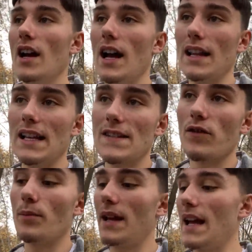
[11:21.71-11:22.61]
At least
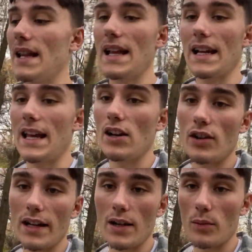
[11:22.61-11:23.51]
for me, I like
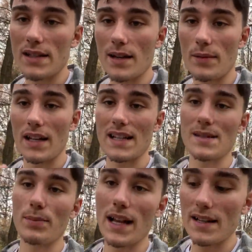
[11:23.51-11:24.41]
hearing it when somebody
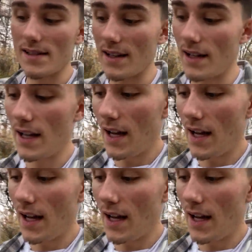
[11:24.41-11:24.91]
explains it,